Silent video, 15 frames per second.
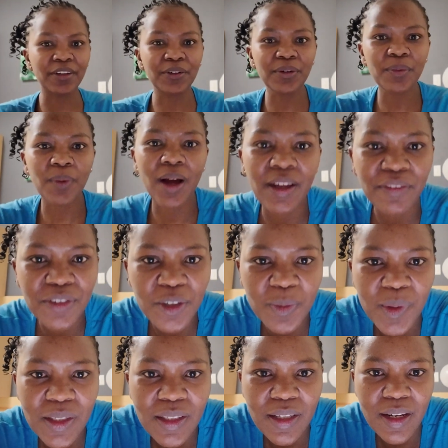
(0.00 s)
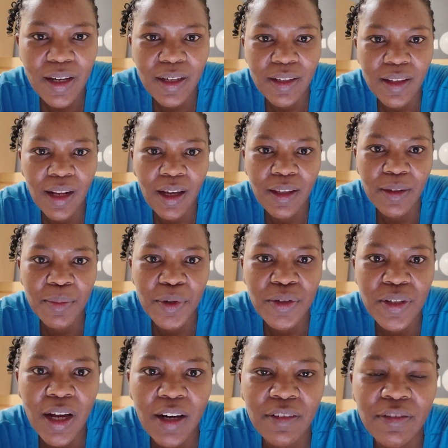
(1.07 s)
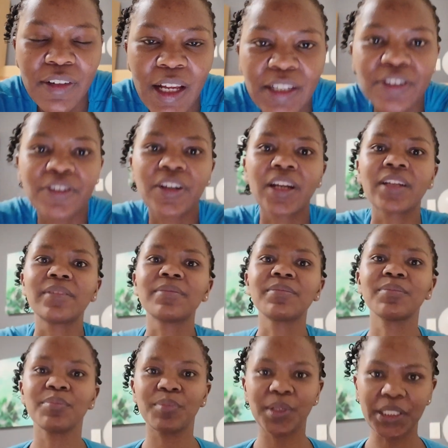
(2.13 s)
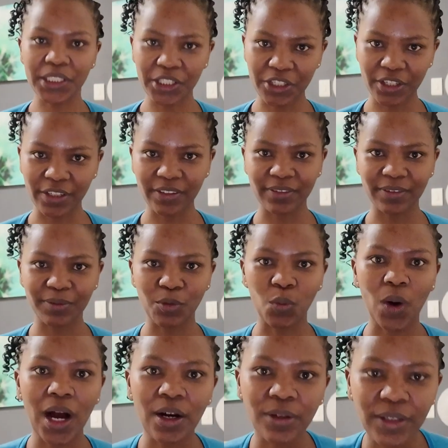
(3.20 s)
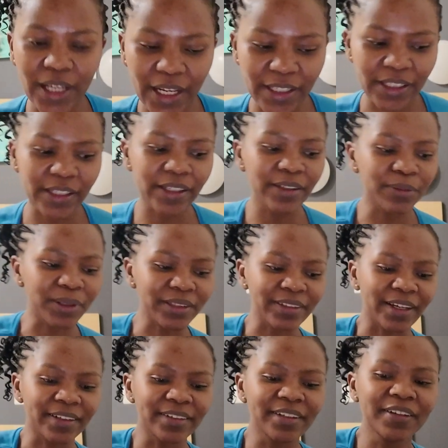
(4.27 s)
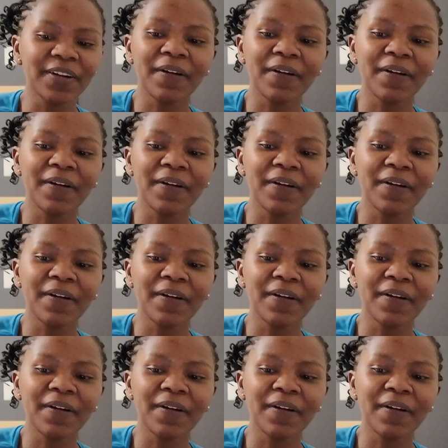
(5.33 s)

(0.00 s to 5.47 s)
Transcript: I don't know why I've just been sitting in like the most unflattering position. Wow, Andy, well done.